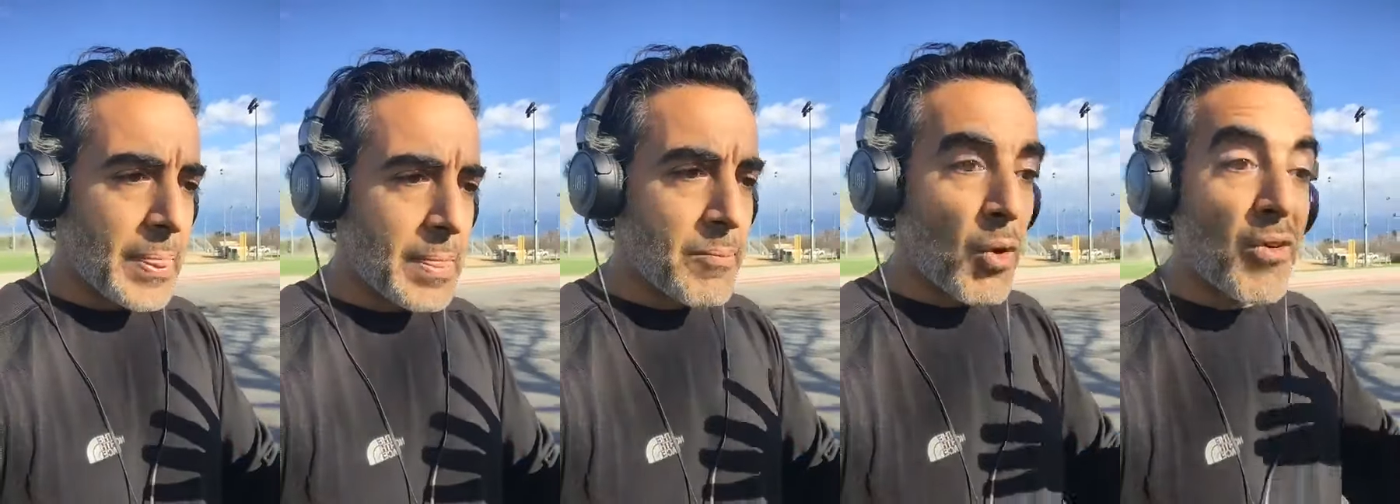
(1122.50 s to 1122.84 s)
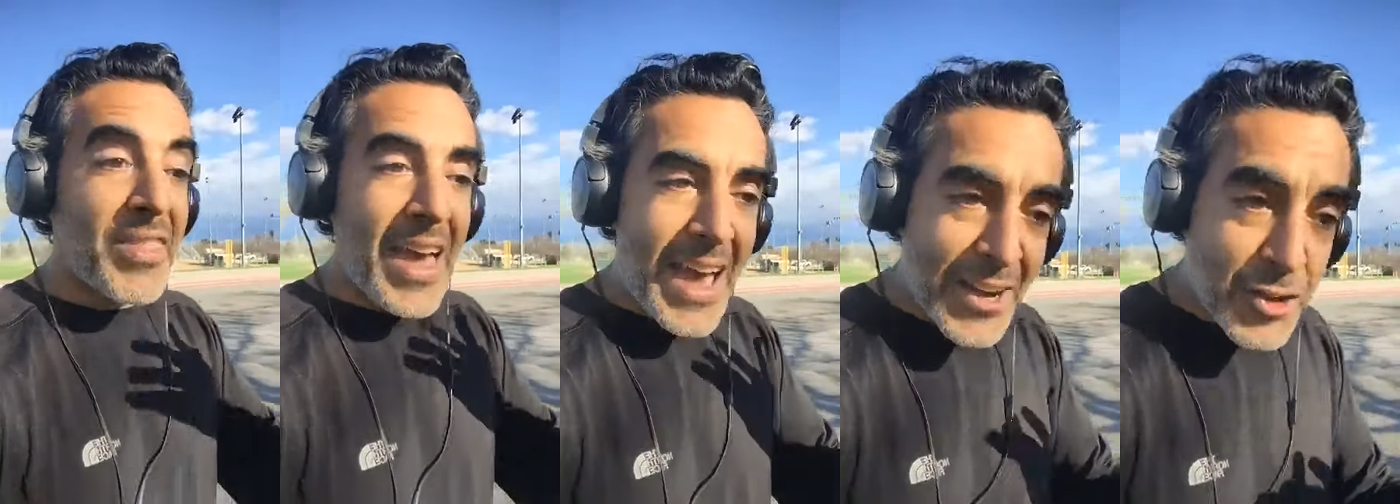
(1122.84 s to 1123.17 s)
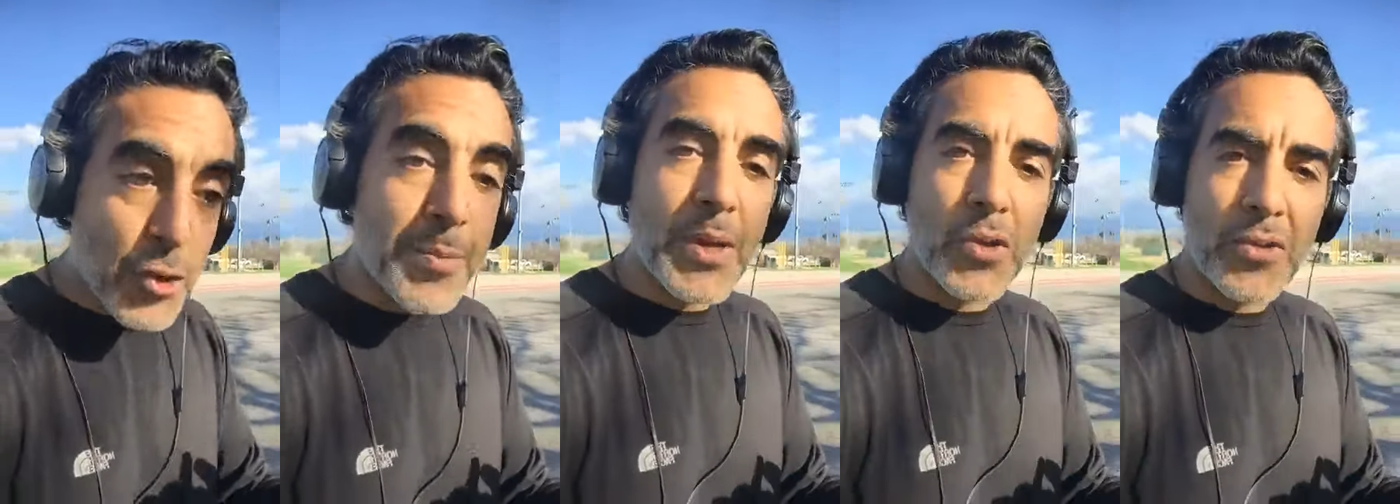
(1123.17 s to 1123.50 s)
more of the
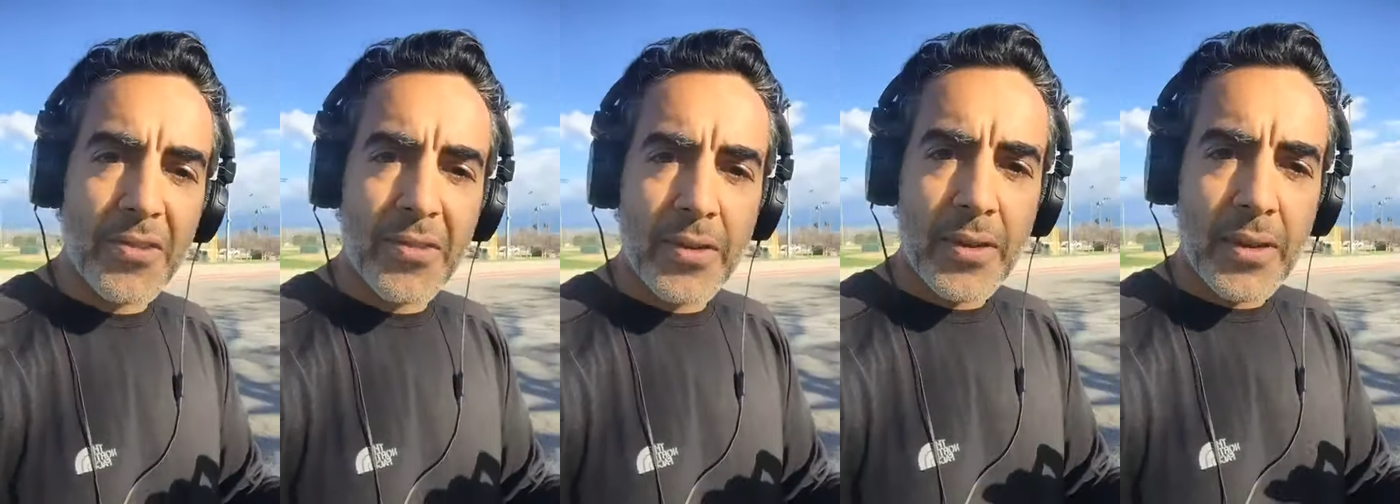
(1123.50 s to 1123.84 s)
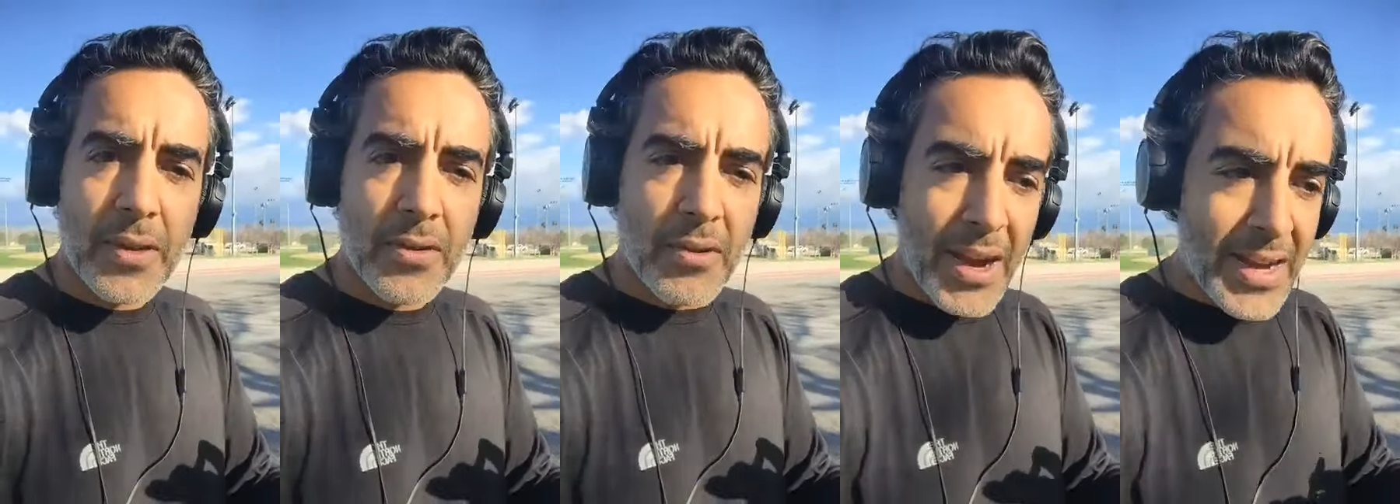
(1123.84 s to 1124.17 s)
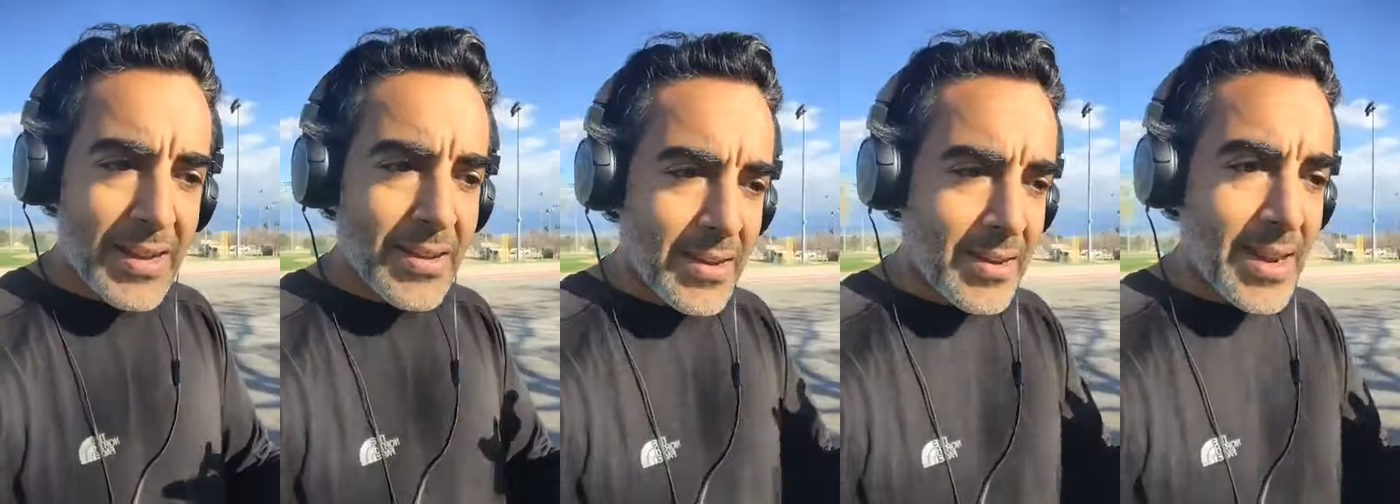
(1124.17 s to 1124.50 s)
attributes, right?
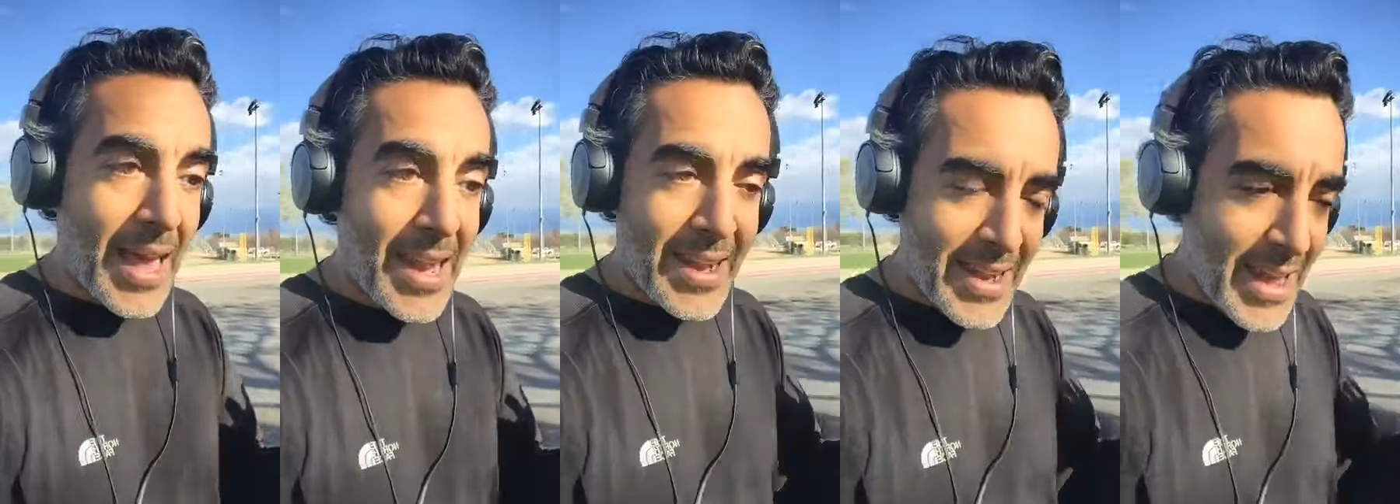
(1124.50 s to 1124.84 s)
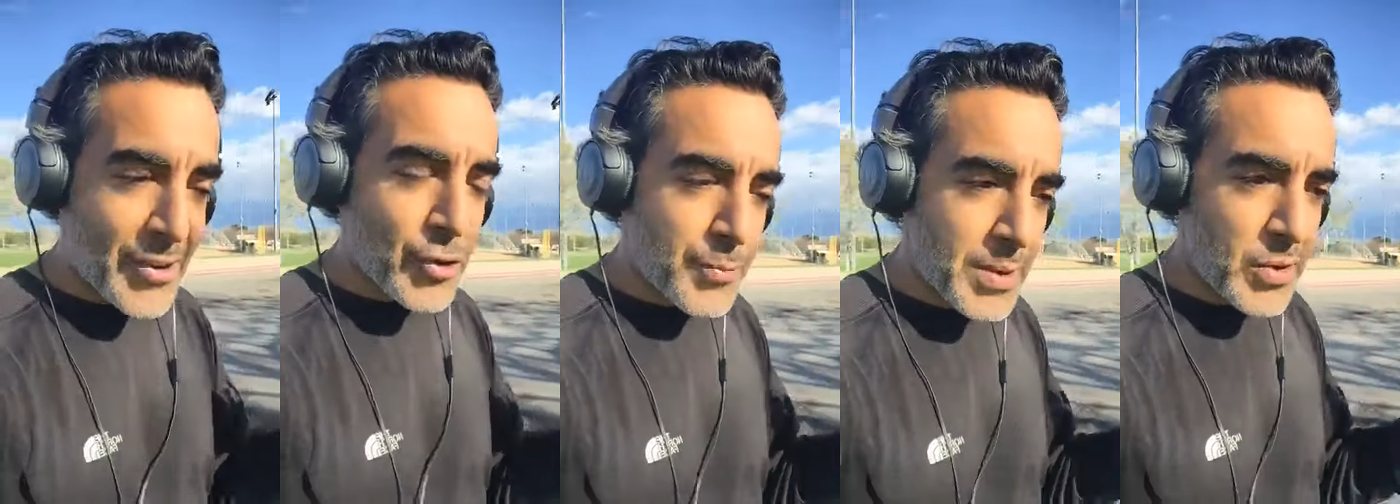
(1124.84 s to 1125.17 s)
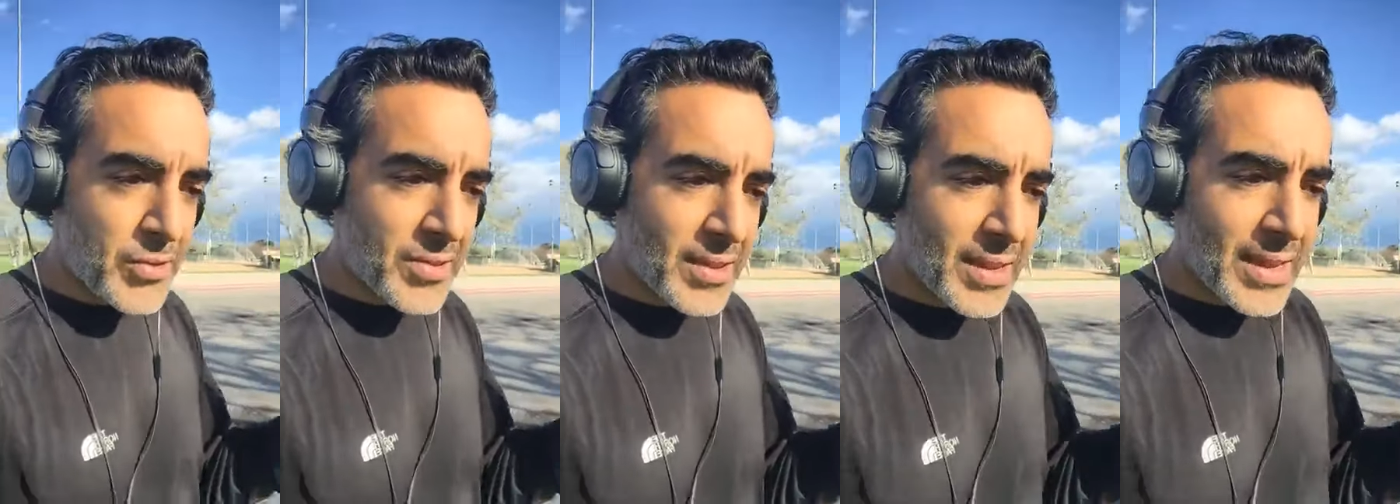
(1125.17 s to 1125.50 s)
99
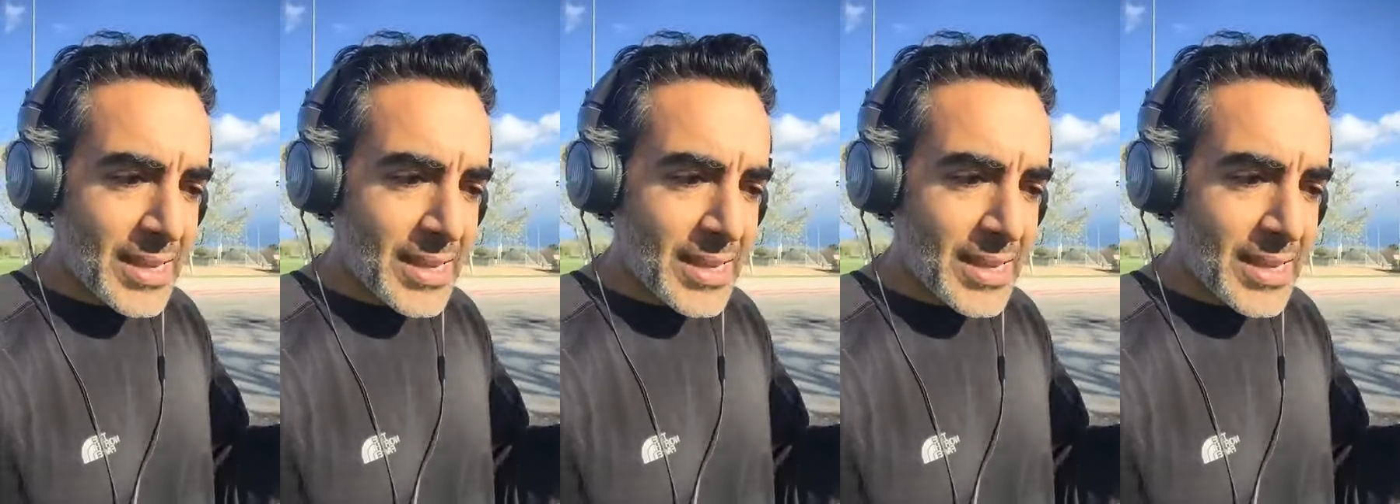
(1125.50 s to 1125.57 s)
attributes.